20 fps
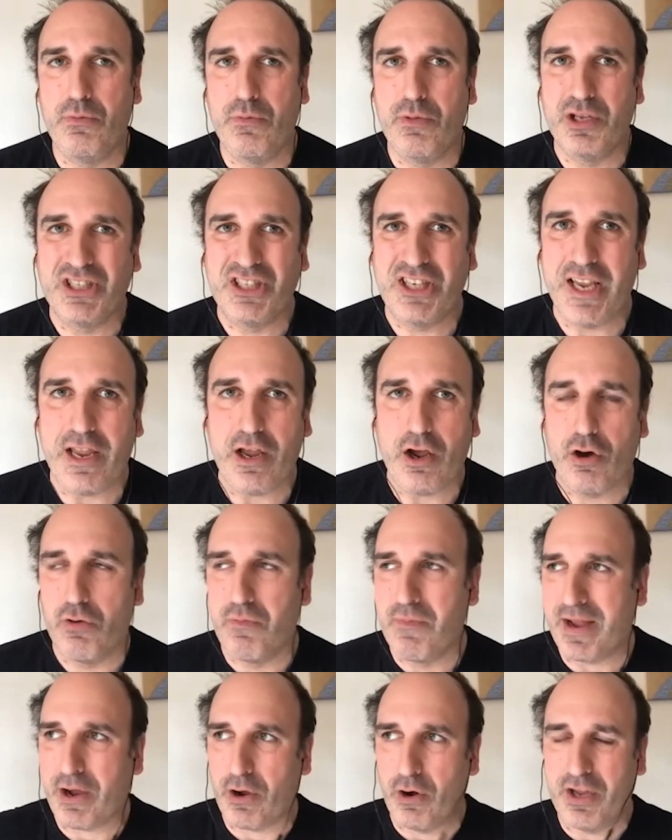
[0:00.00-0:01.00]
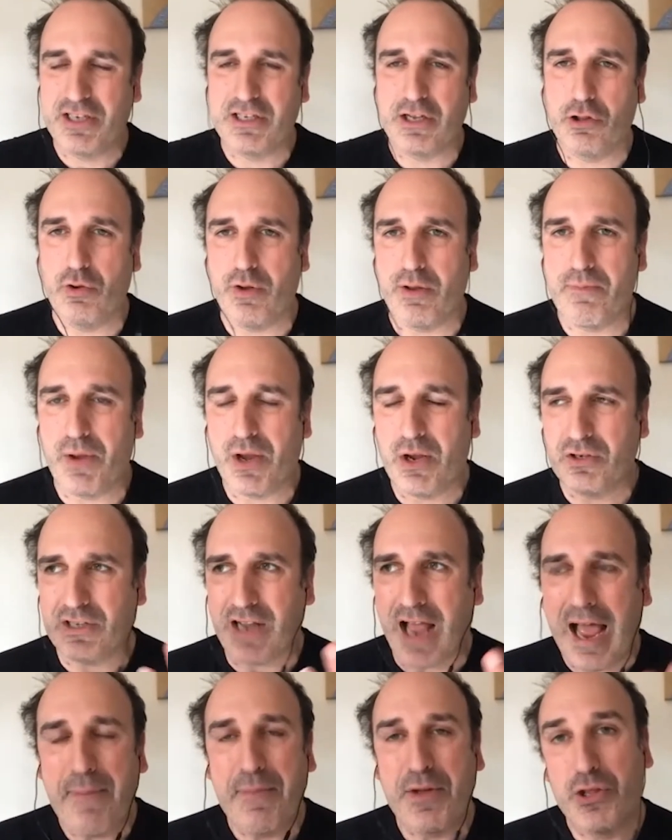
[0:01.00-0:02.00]
see how my colleagues are doing, because
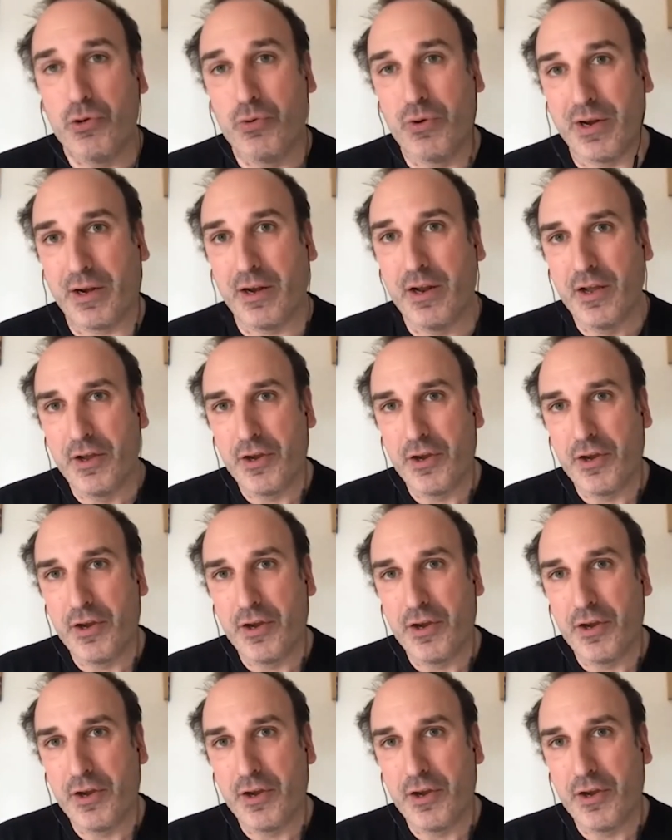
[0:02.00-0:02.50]
I'm a doer.